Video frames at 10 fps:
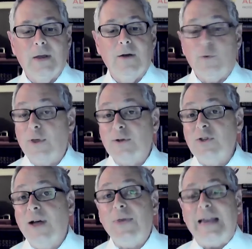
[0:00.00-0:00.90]
for there's
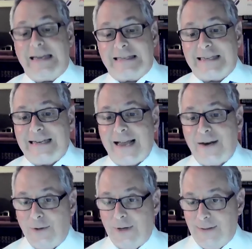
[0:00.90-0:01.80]
nothing
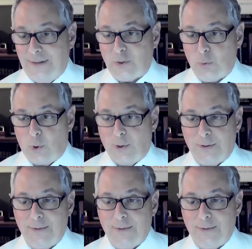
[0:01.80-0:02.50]
incidental in this world.